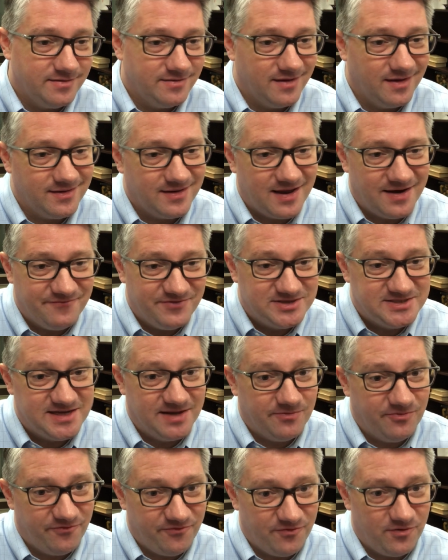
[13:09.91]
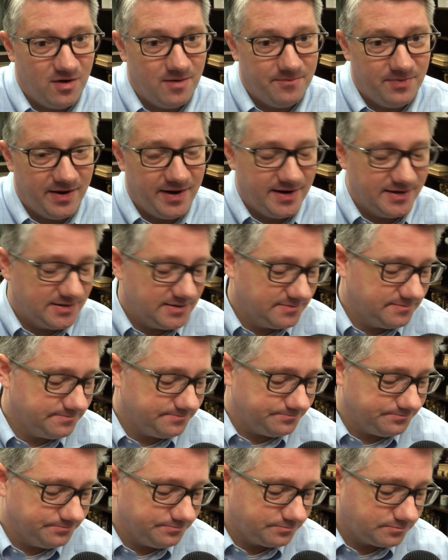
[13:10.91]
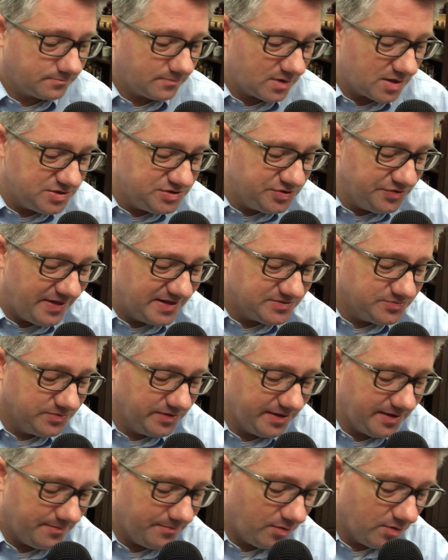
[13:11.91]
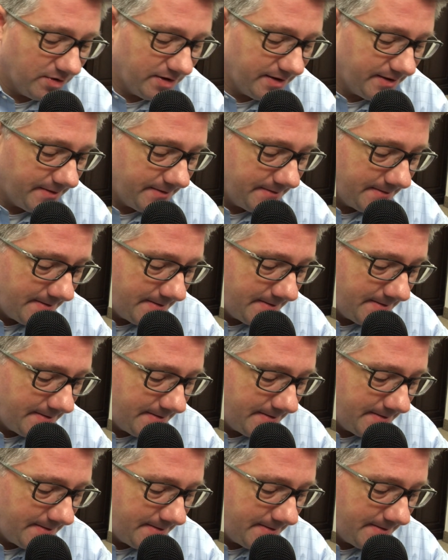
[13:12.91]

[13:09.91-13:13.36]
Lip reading: not kind of a devil for our brand. So that's really important.